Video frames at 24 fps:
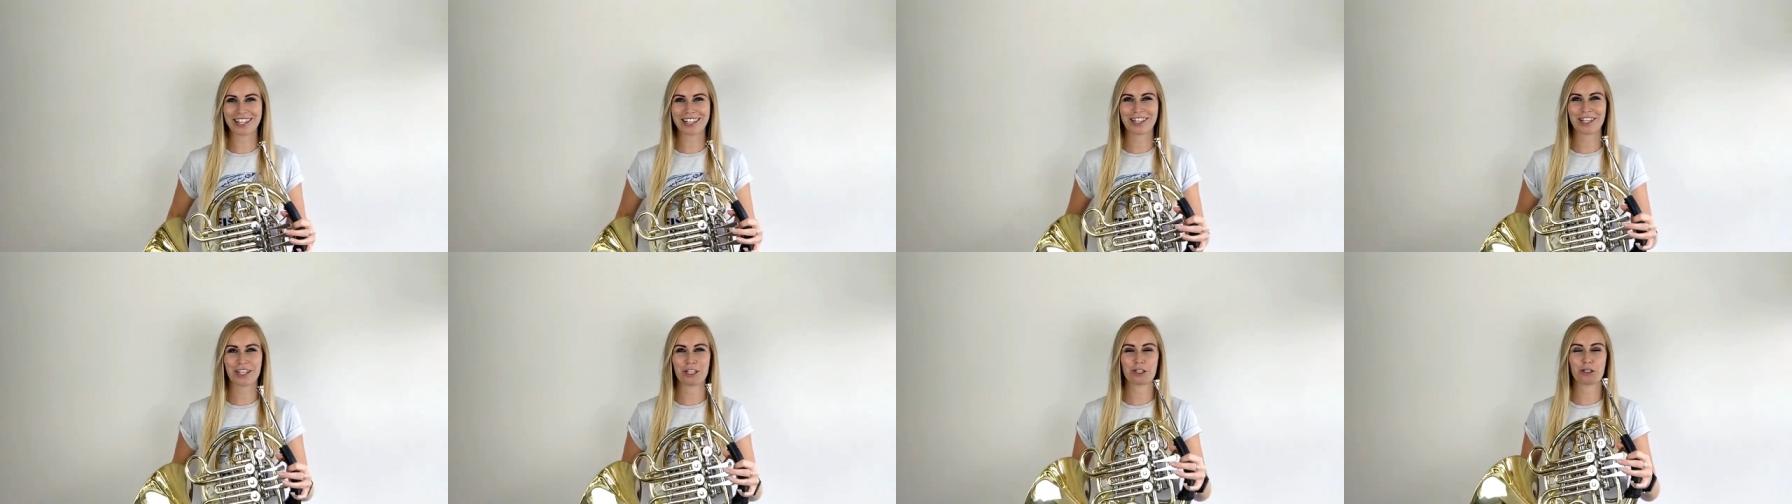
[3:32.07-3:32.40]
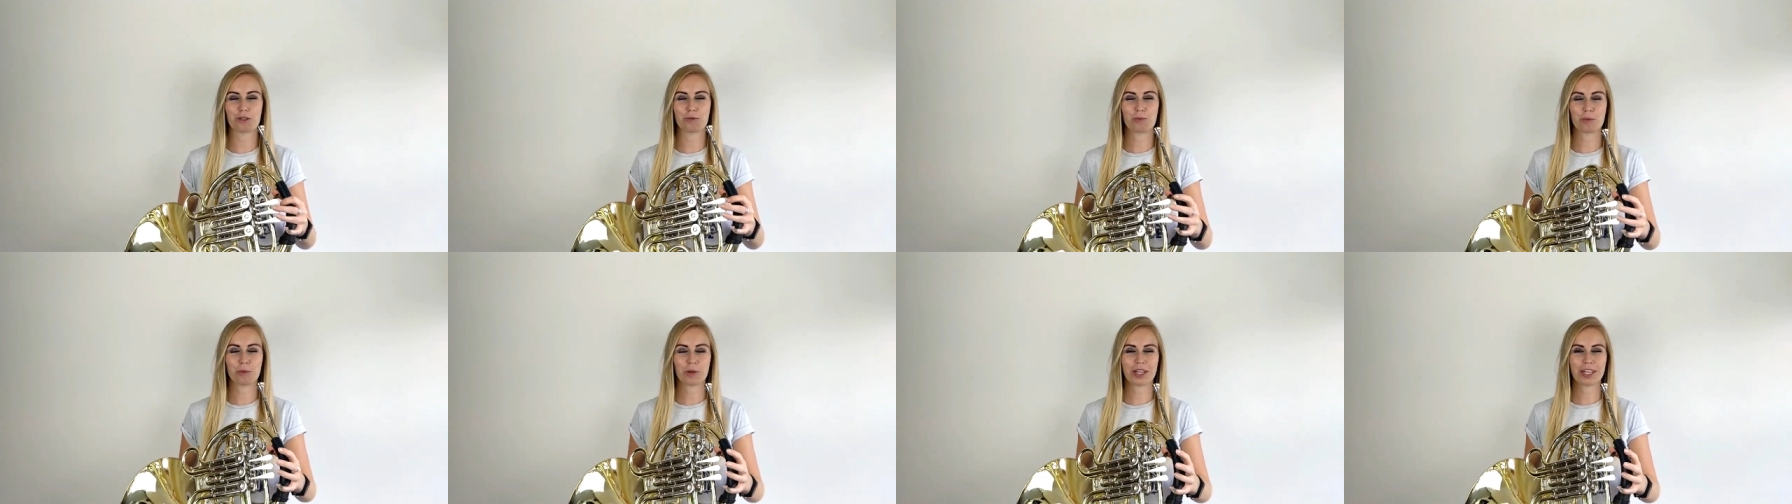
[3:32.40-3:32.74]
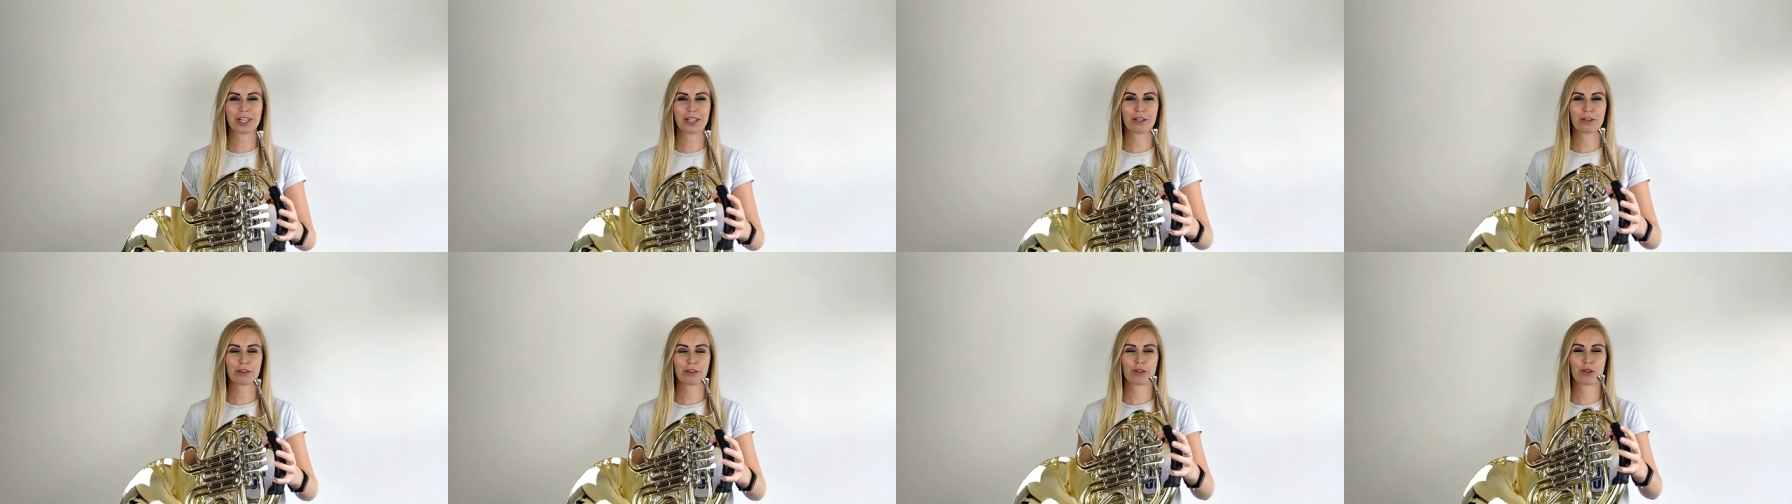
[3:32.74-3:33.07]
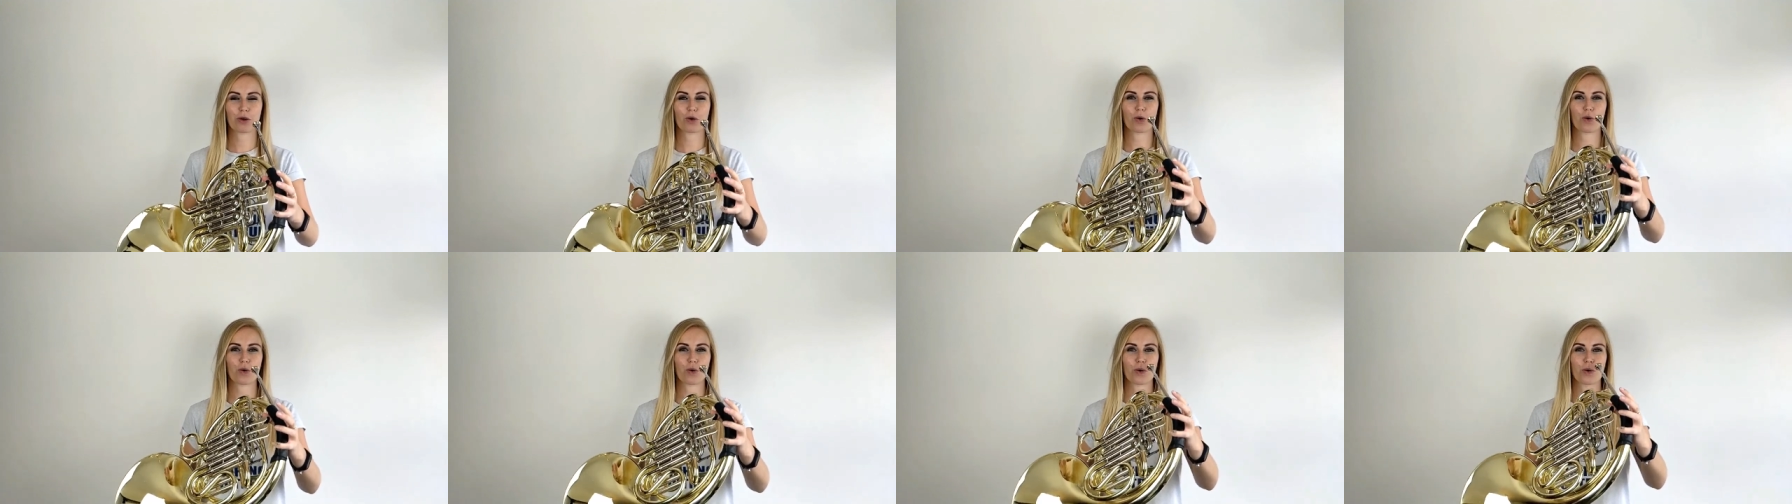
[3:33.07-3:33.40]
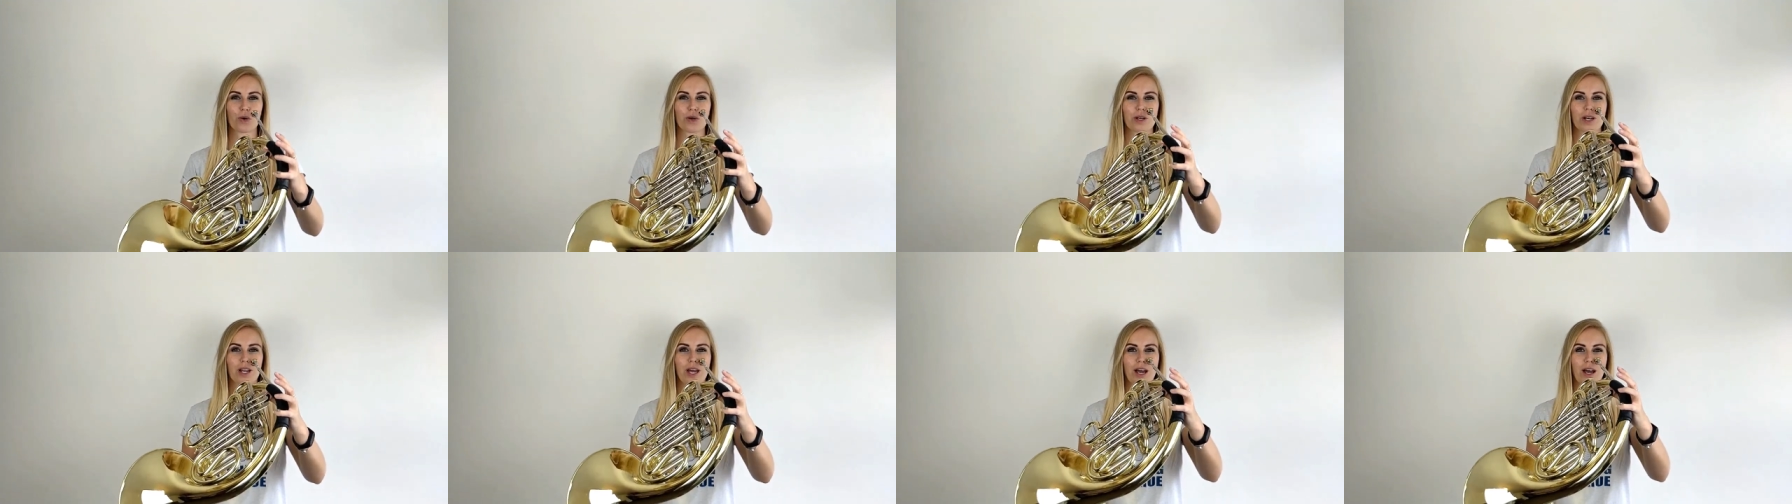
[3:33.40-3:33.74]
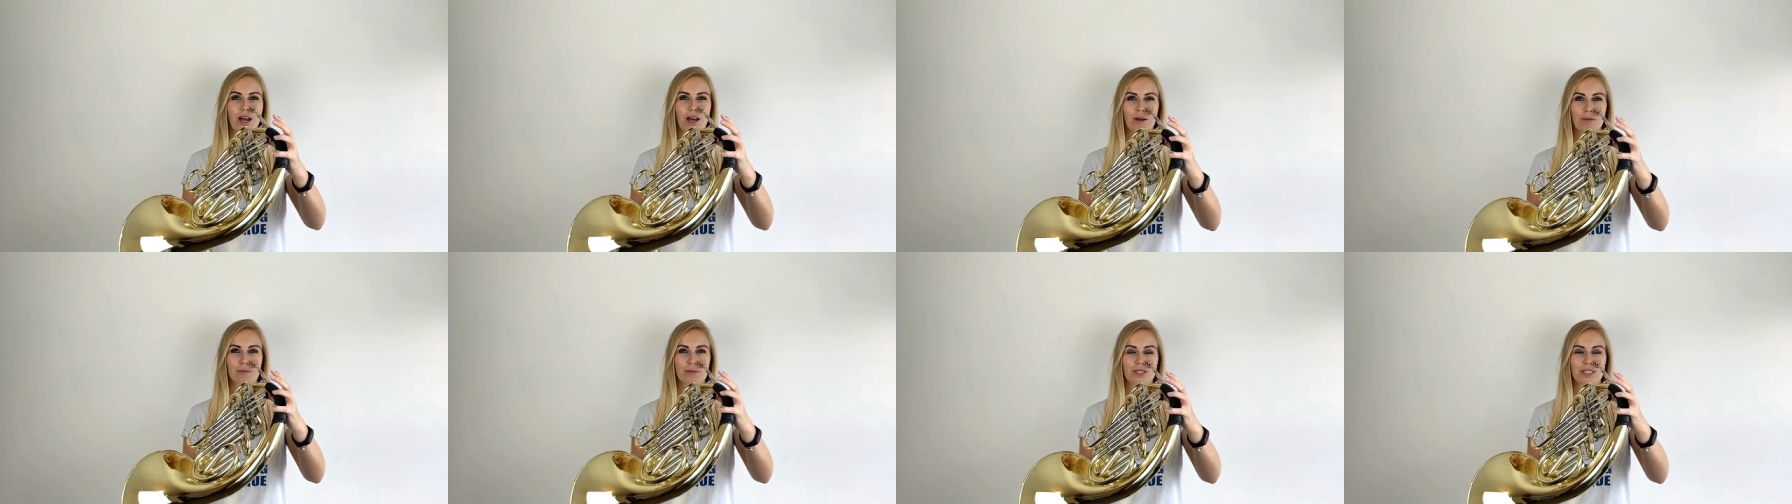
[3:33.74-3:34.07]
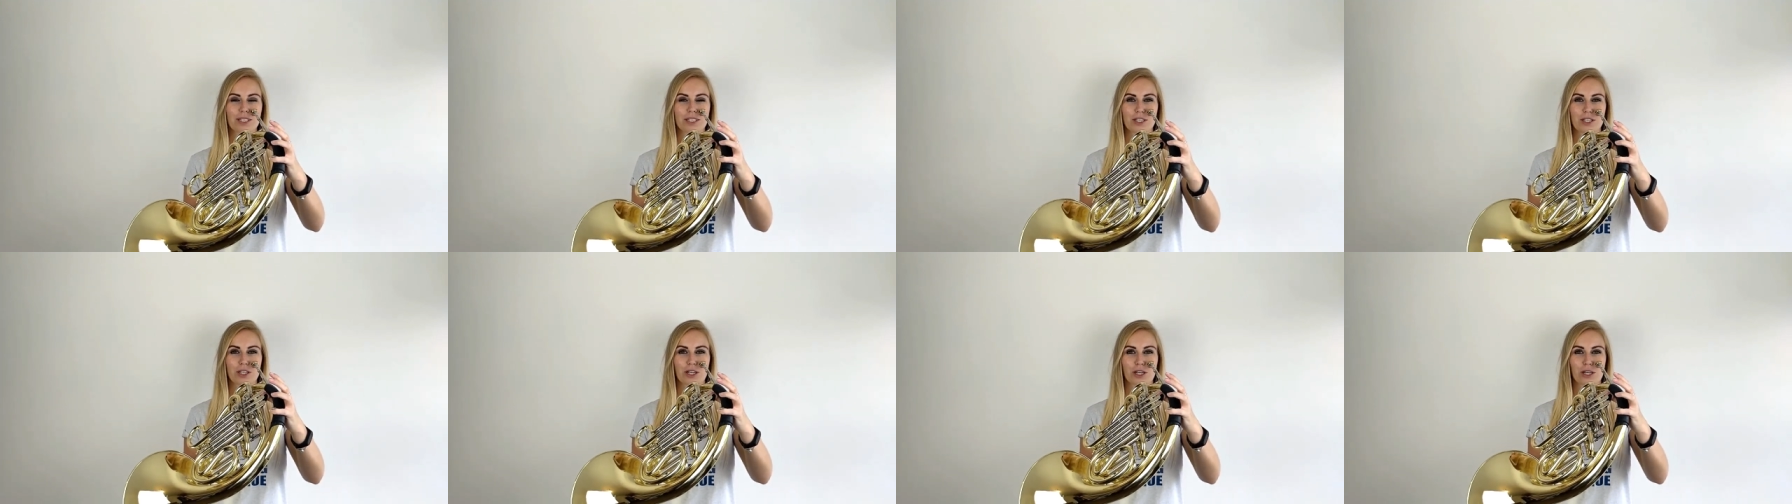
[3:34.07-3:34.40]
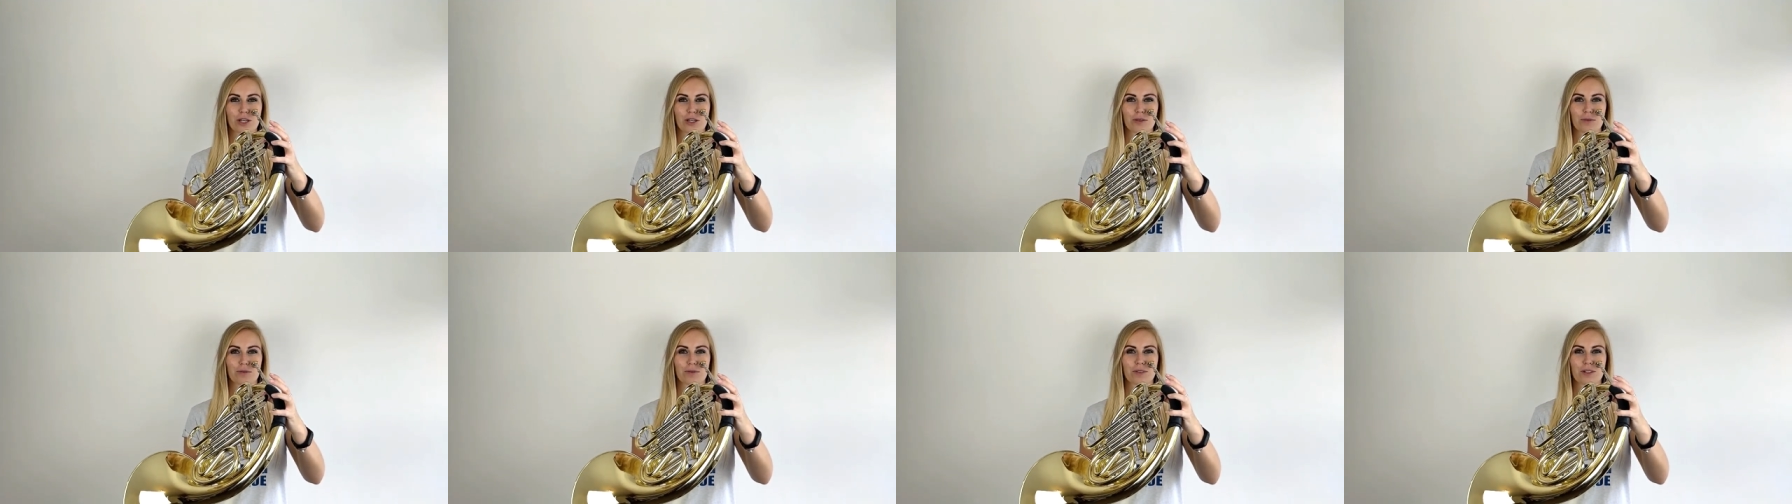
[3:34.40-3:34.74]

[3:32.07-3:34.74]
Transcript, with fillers: that you bring the horn up to you